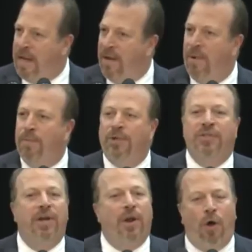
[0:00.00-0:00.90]
Gary
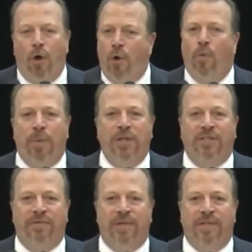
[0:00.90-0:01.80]
Butchen and a whole
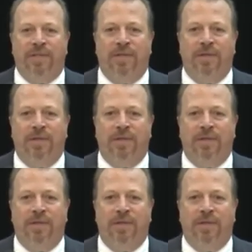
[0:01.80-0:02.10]
bunch of us